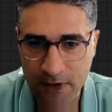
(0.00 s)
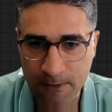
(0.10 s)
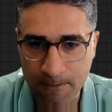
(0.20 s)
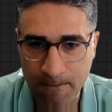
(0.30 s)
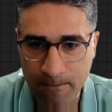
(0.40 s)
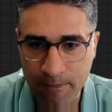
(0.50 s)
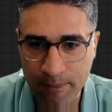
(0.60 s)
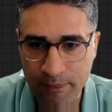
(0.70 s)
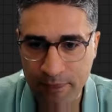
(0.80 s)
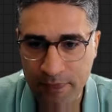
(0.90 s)
Okay,
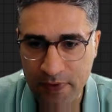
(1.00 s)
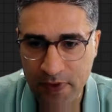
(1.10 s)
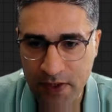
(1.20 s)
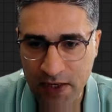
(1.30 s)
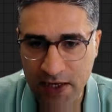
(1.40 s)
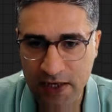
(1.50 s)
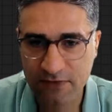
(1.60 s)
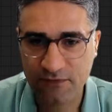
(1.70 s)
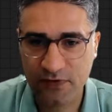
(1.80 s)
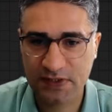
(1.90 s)

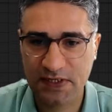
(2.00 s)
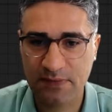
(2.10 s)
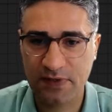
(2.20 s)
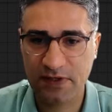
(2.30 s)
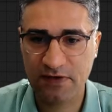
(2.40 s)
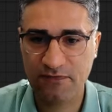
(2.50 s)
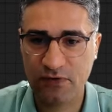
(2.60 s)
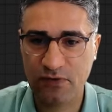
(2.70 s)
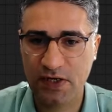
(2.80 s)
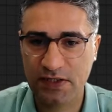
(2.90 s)
and for example, if
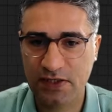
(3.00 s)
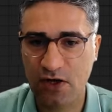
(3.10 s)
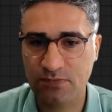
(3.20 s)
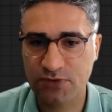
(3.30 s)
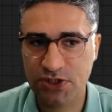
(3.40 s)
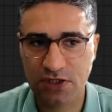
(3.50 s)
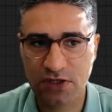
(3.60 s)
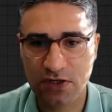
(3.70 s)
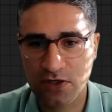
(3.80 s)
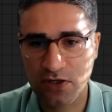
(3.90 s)
you like the
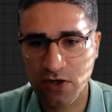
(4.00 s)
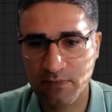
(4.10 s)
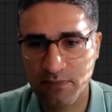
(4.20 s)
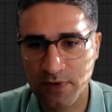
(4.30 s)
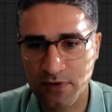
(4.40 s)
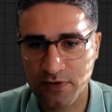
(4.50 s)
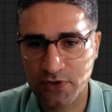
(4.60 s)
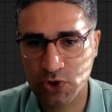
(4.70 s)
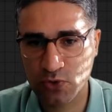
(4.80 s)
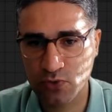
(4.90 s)
option number
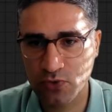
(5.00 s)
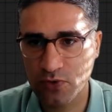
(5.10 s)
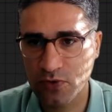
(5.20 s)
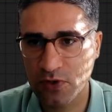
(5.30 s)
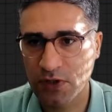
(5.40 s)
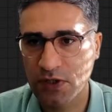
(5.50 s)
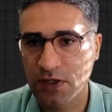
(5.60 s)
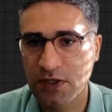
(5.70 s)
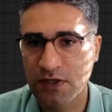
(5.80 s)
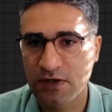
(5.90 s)
2,
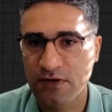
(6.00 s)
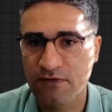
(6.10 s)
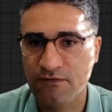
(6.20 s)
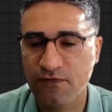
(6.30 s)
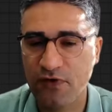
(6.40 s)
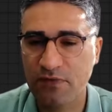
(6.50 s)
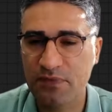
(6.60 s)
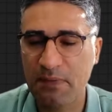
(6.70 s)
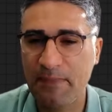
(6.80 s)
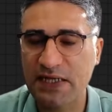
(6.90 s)

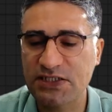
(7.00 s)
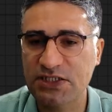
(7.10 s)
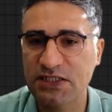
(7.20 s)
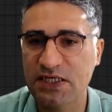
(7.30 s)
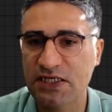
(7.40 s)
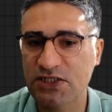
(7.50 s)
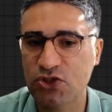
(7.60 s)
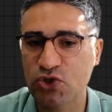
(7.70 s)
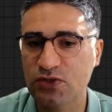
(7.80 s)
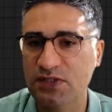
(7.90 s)
from the batch index
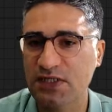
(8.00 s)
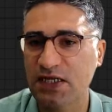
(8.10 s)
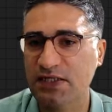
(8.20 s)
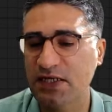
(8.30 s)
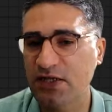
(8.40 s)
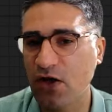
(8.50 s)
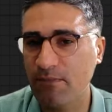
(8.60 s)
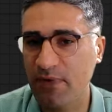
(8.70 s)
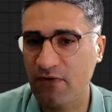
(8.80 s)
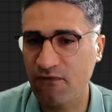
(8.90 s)
you should select the
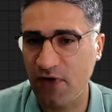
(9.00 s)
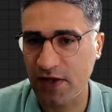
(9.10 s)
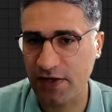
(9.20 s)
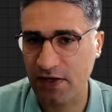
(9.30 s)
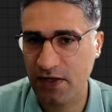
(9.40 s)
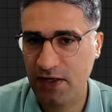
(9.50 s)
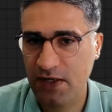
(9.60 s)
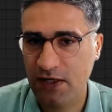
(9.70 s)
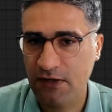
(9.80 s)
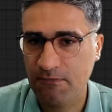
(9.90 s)
number 1,
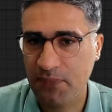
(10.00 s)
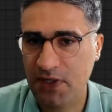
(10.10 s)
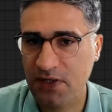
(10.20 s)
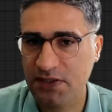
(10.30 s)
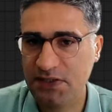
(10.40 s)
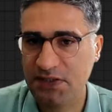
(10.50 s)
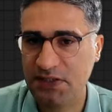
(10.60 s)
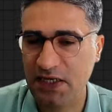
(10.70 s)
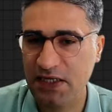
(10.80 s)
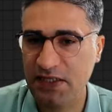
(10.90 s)
because
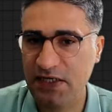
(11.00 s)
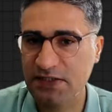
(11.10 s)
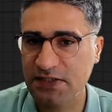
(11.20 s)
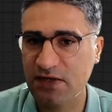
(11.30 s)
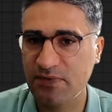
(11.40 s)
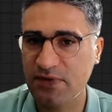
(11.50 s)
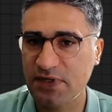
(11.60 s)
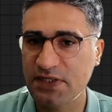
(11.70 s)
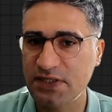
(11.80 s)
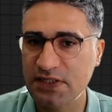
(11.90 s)
the index number
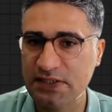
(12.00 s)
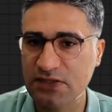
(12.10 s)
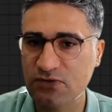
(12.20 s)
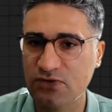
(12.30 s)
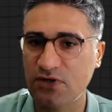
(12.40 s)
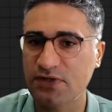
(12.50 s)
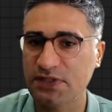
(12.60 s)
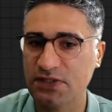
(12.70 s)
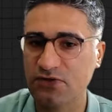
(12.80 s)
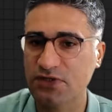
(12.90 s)
in this node are
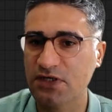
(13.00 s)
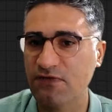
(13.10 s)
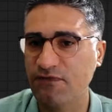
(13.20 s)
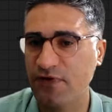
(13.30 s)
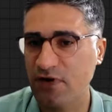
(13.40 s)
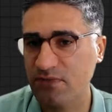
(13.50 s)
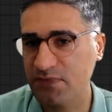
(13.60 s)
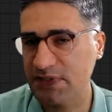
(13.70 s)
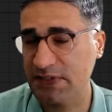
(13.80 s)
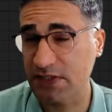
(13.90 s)
starting
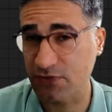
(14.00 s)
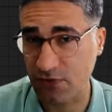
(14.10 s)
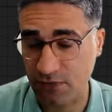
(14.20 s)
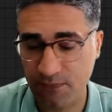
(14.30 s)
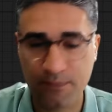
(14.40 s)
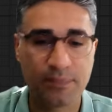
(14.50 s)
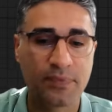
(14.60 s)
from 0.